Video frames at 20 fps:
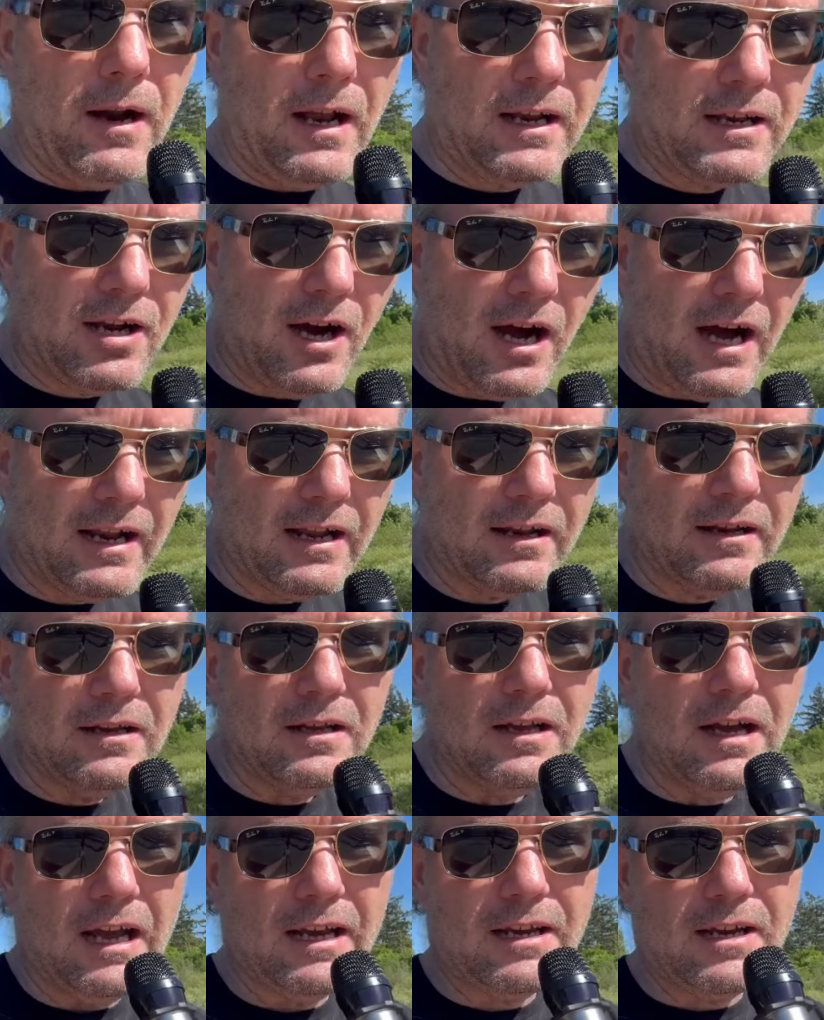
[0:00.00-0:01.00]
I caught it.
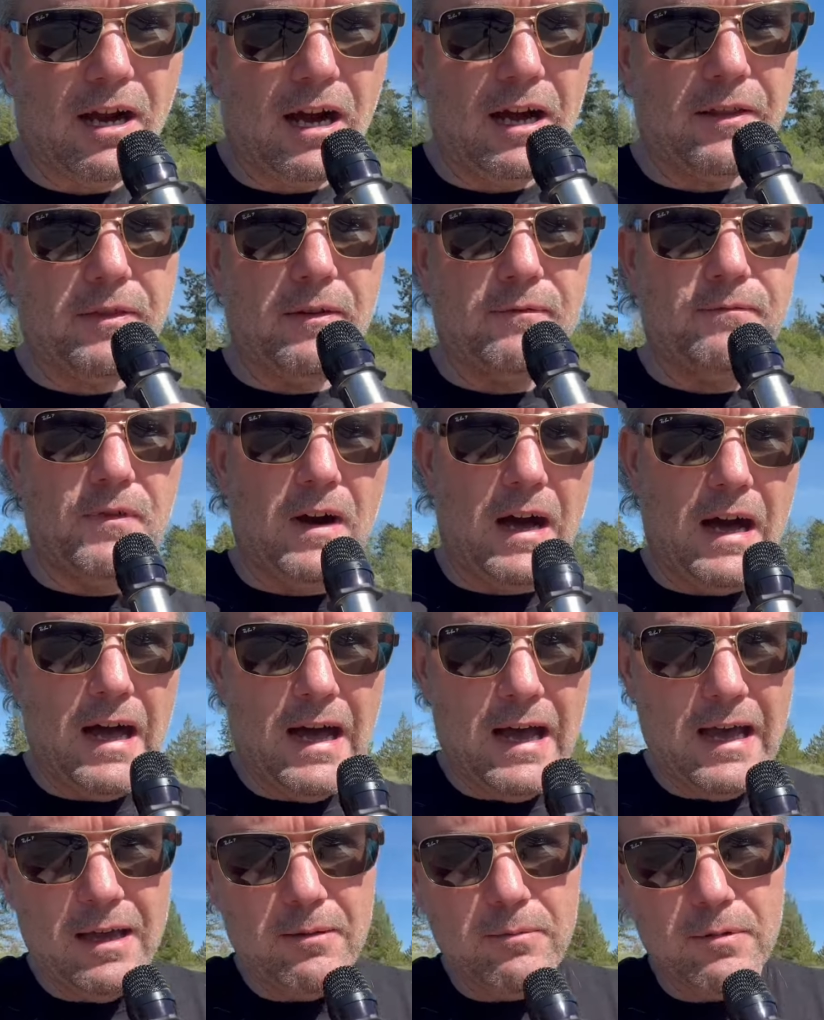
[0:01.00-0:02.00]
I caught the
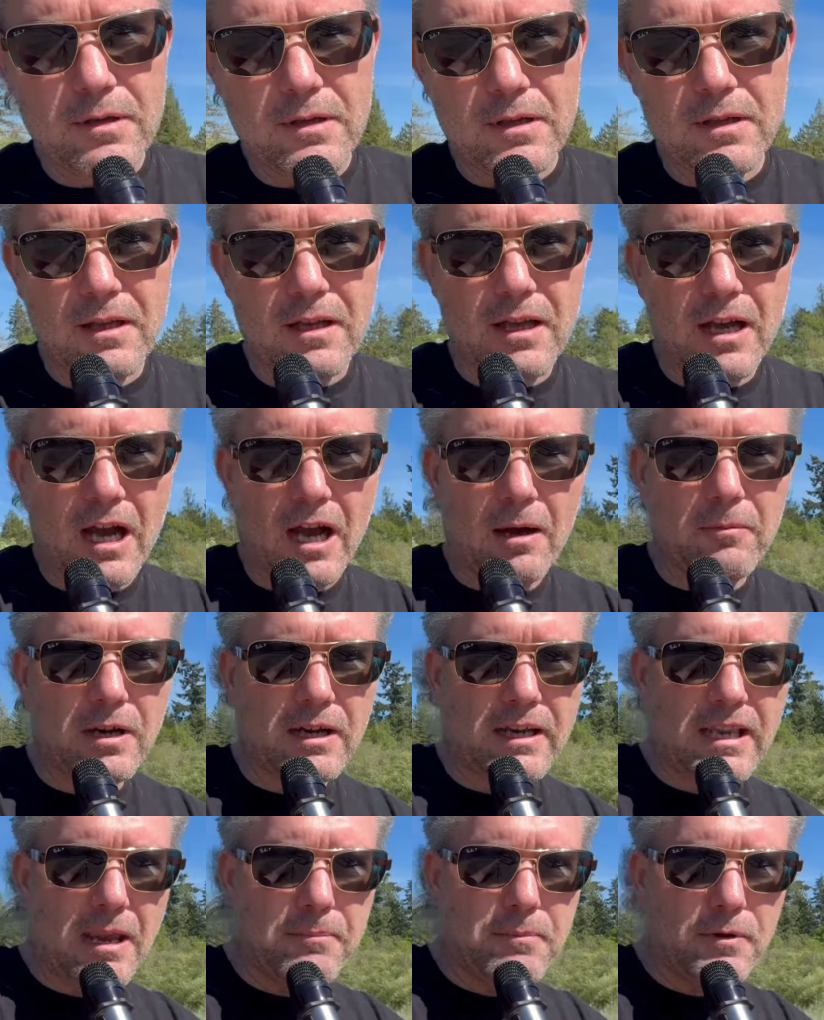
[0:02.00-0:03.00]
vibe. I'm going to
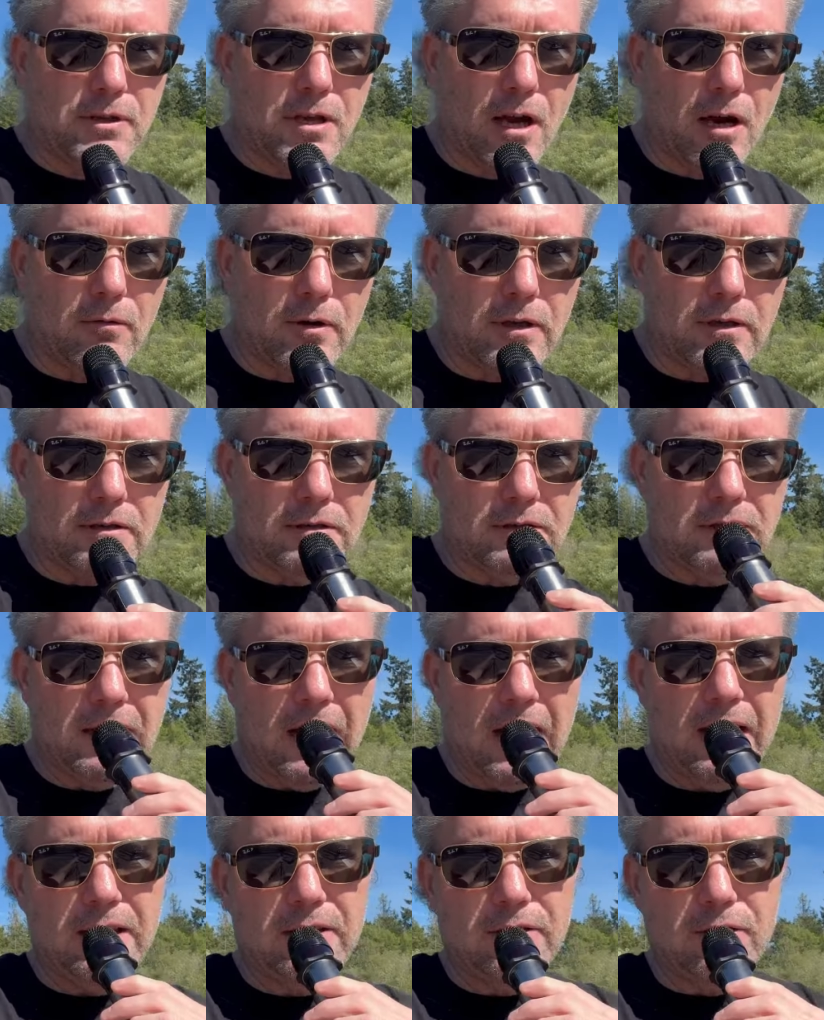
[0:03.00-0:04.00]
keep it going.
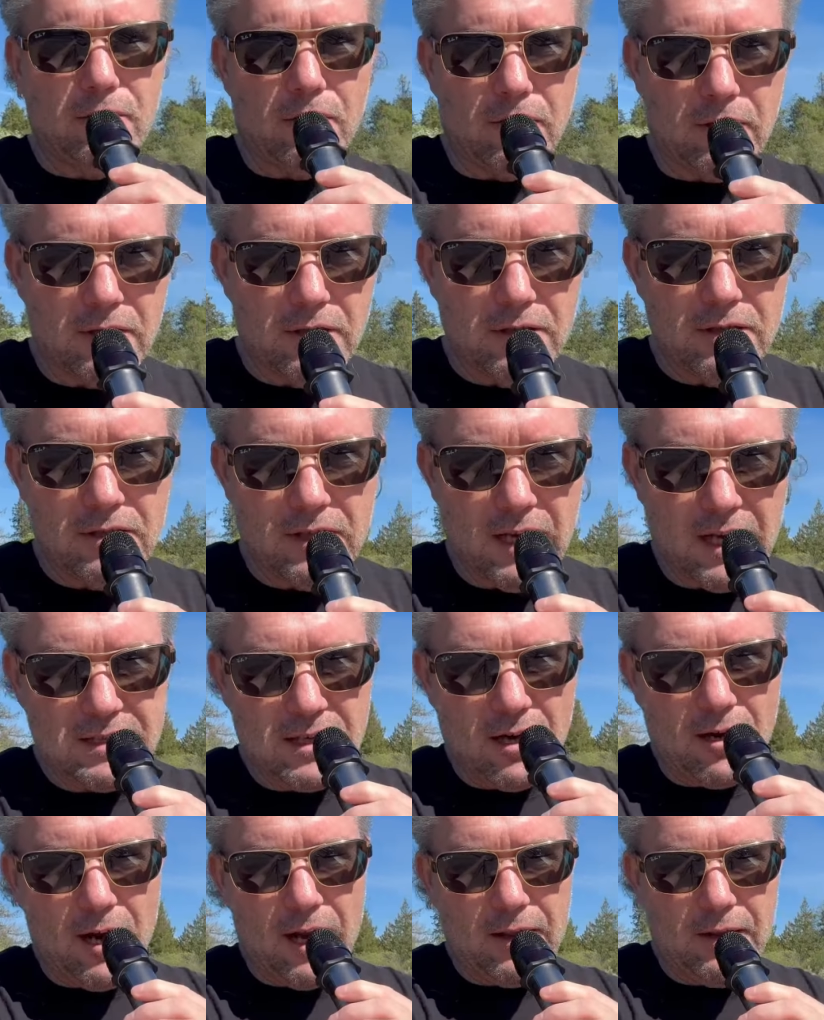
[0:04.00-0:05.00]
How you doing? You guys
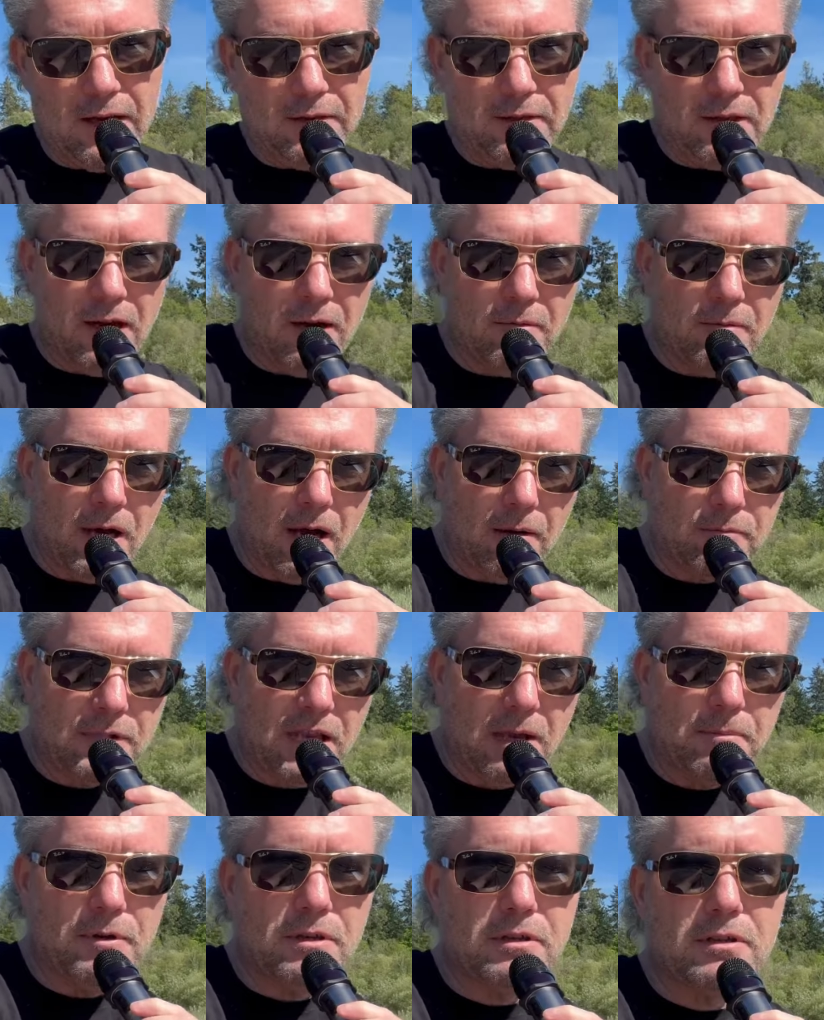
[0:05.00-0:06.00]
all right out there? I'm
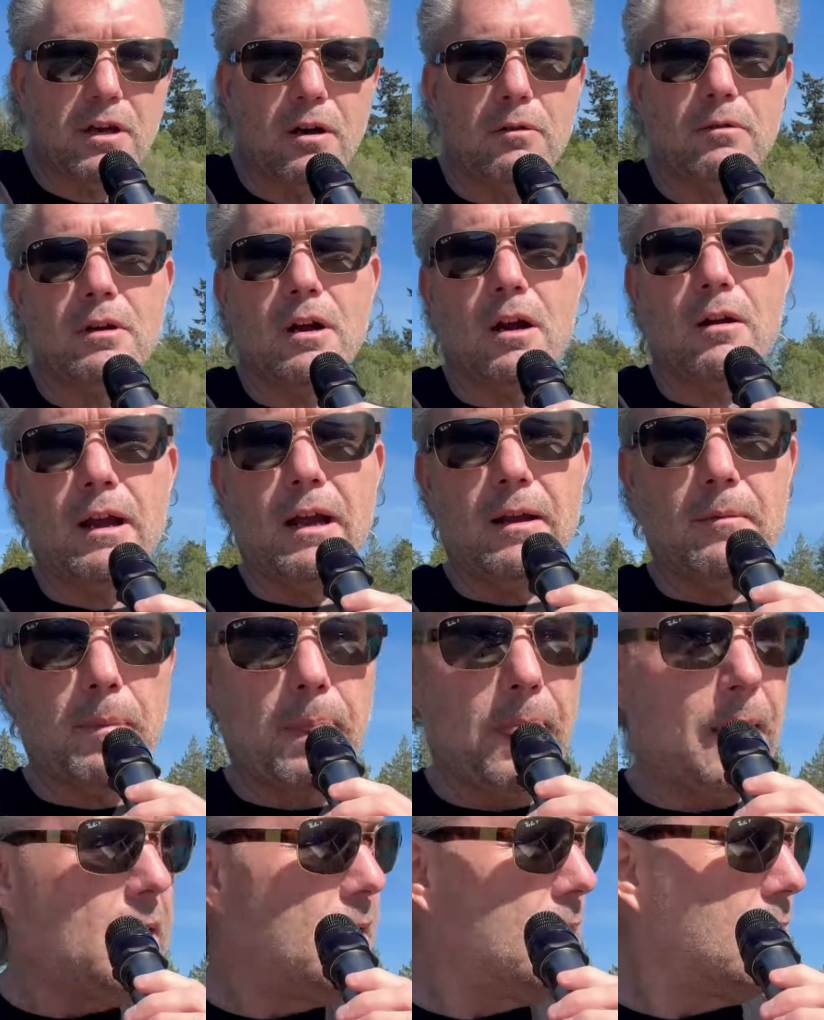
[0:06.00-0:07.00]
keeping it going. All right.
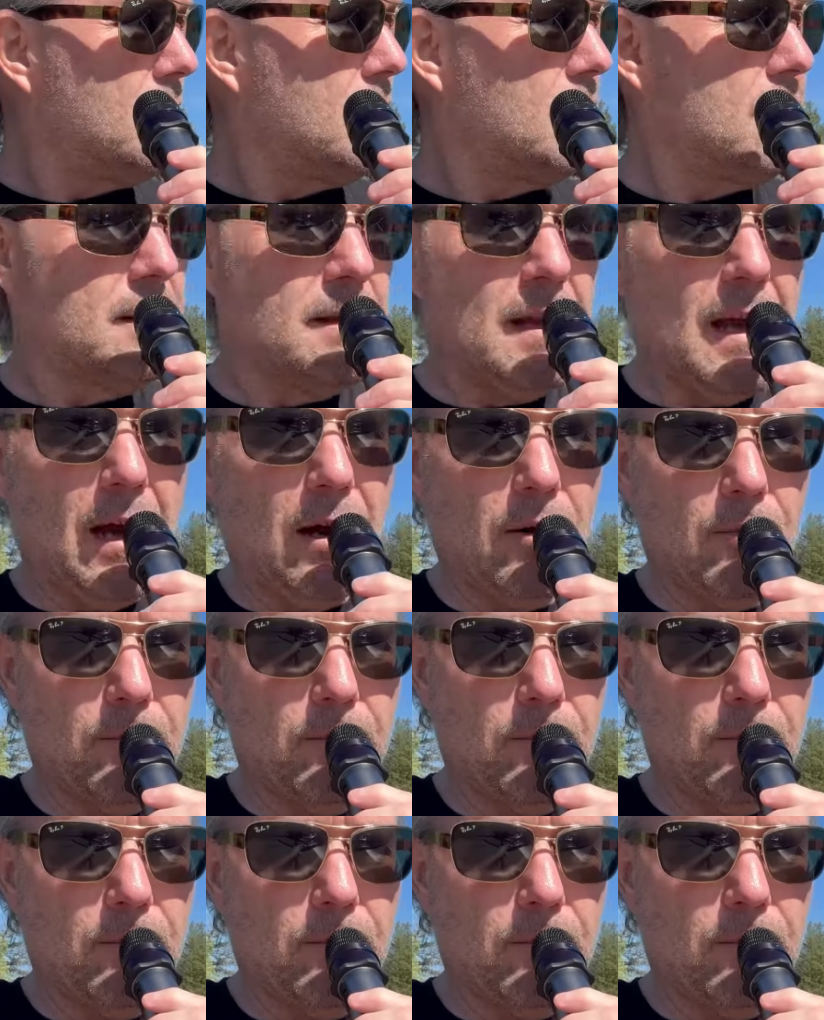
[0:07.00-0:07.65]
Now,